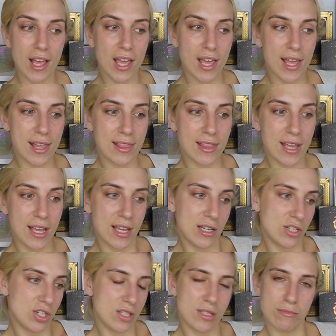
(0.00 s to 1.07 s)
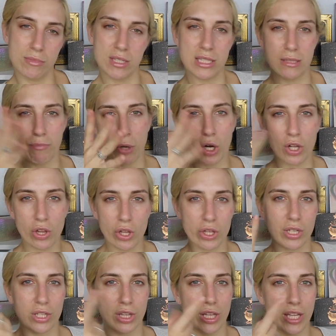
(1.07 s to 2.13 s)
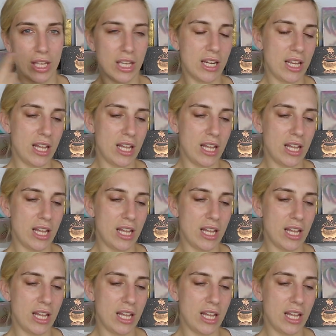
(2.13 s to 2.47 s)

And then just some sparkle on the lid